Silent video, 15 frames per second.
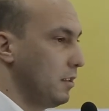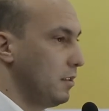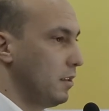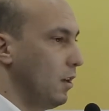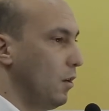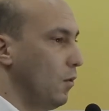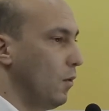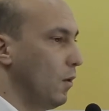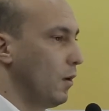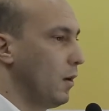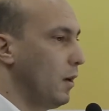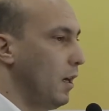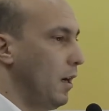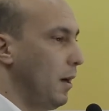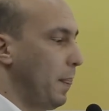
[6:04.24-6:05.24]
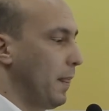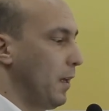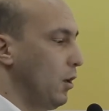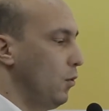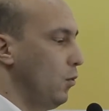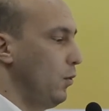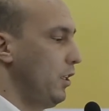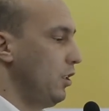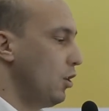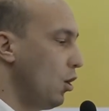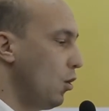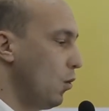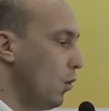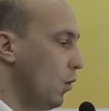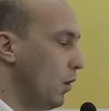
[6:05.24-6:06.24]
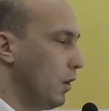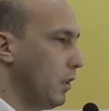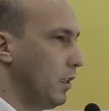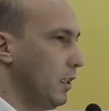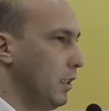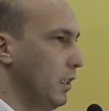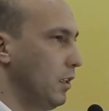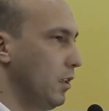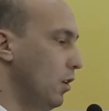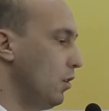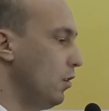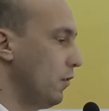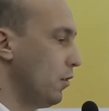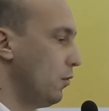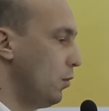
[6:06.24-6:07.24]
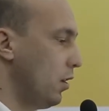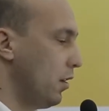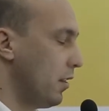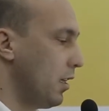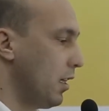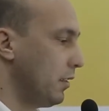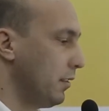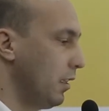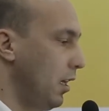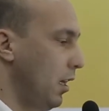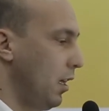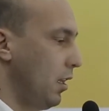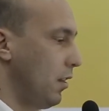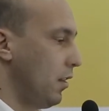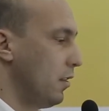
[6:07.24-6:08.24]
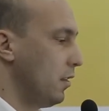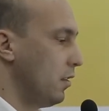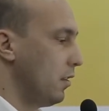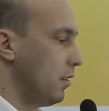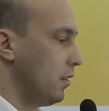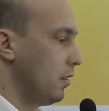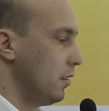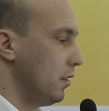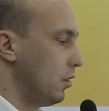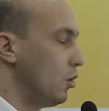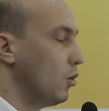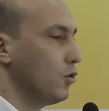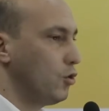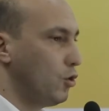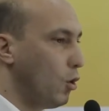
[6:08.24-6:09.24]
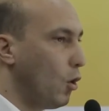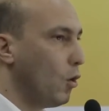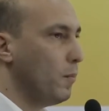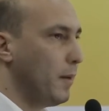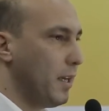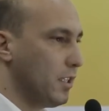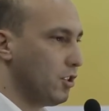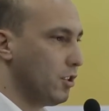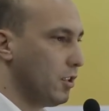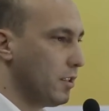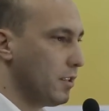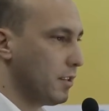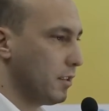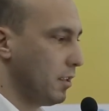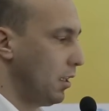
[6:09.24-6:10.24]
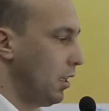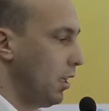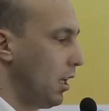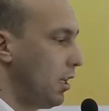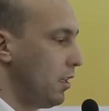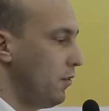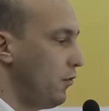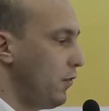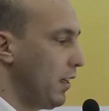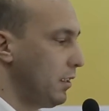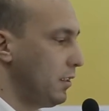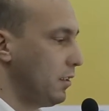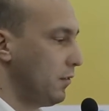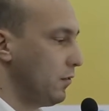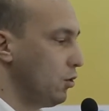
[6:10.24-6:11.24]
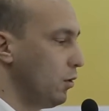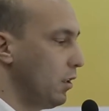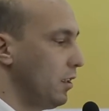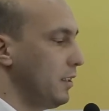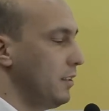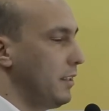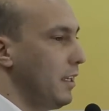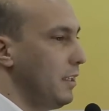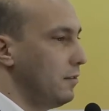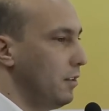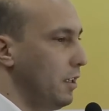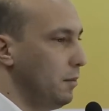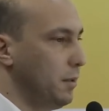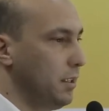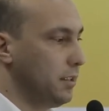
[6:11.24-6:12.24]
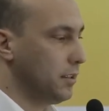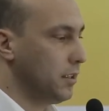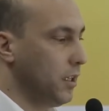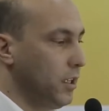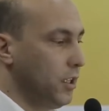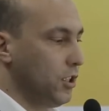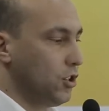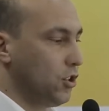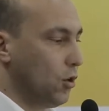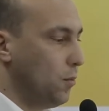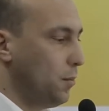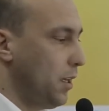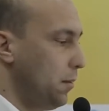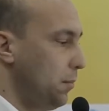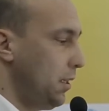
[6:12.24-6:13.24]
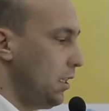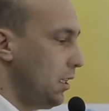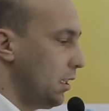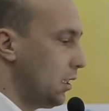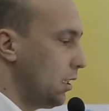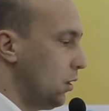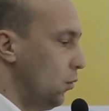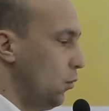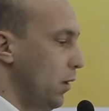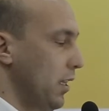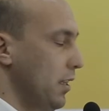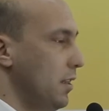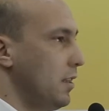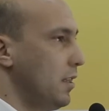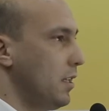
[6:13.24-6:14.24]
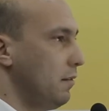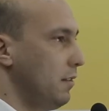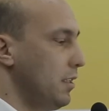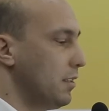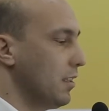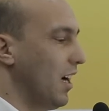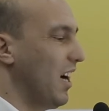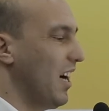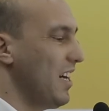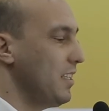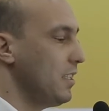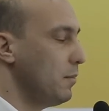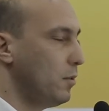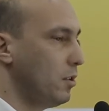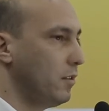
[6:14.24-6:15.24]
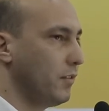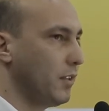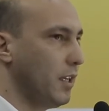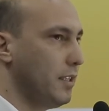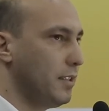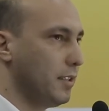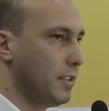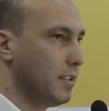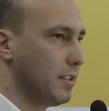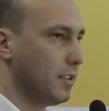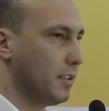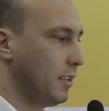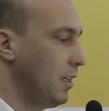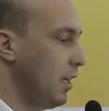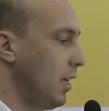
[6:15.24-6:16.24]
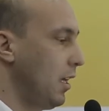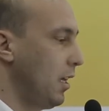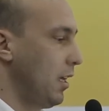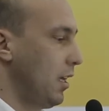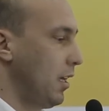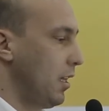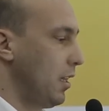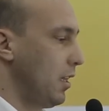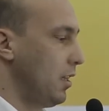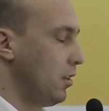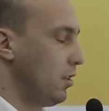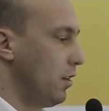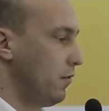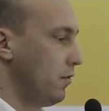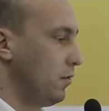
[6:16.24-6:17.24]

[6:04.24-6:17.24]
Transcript: So we know all over the world that the control measures are effective to eradicate rabies. So maybe when there is a high number of cases, the